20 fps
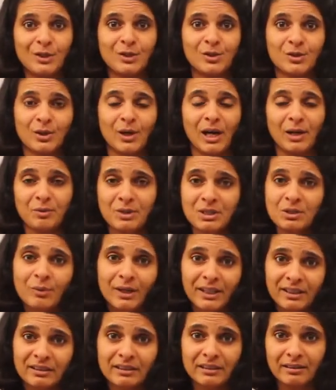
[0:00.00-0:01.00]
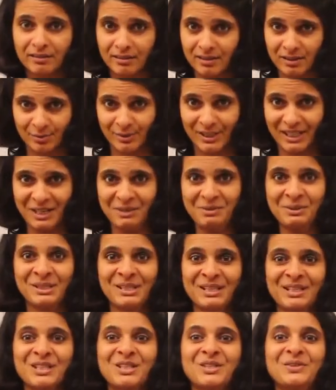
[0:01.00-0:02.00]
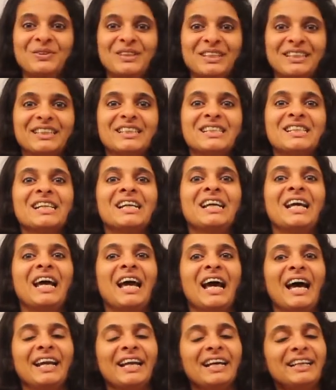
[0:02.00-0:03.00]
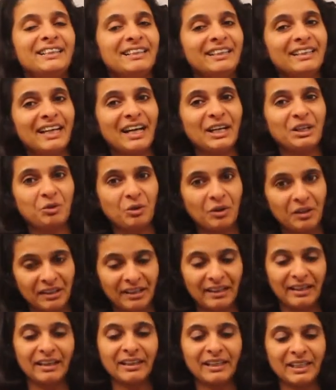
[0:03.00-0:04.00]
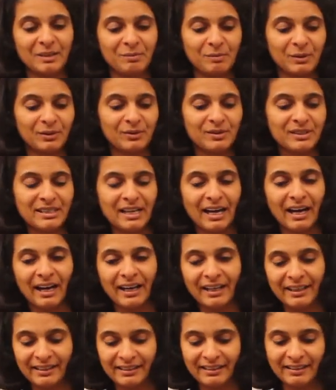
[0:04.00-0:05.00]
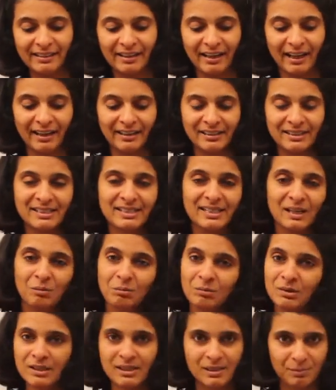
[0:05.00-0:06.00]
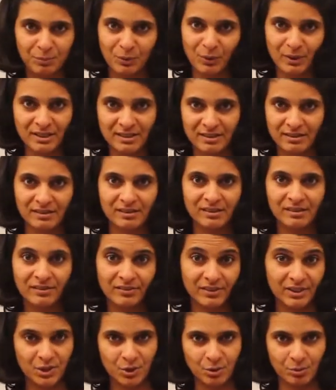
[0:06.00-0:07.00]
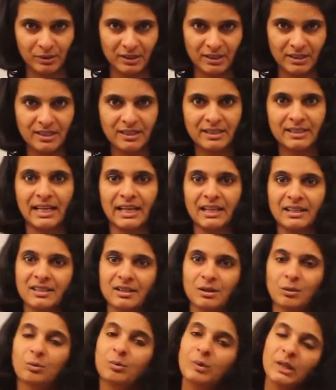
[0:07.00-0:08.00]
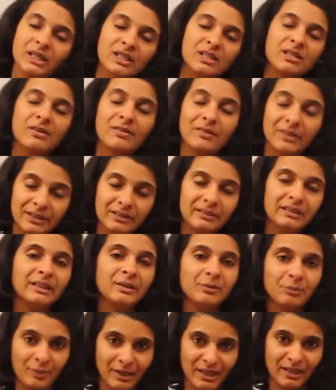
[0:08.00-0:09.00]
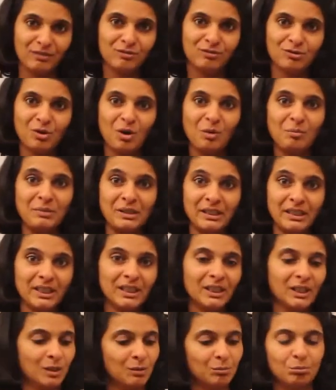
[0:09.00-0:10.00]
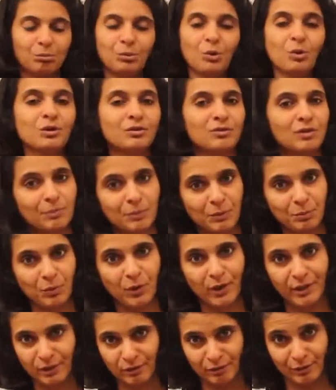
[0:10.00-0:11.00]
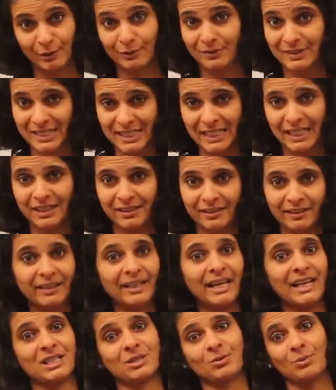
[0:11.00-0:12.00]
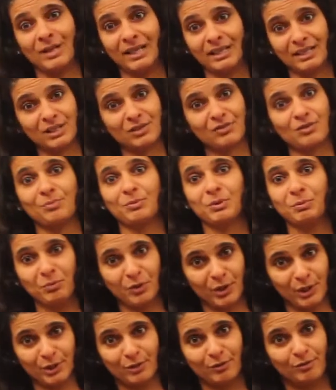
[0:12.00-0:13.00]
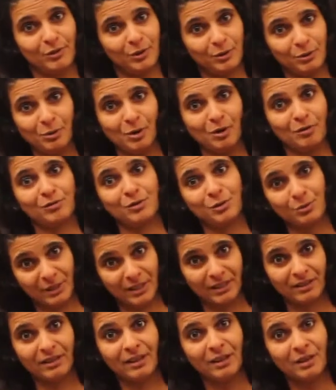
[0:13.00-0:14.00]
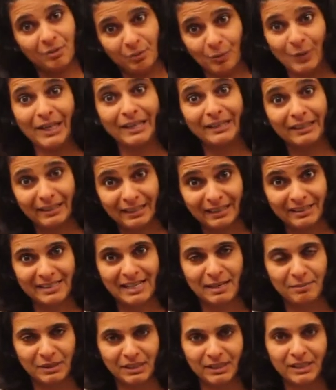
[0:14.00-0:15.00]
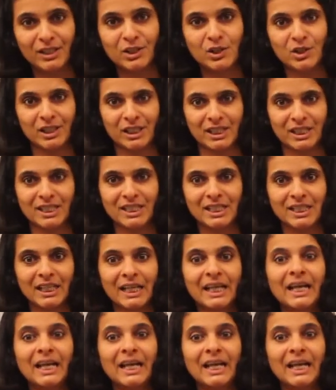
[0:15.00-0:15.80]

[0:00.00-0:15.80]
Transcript: So I was quite a nerd when I was a student, and I think I got lucky because I stumbled upon certain rituals that worked really well for me, both from the point of view of studying as well as from the point of view of doing well in examinations.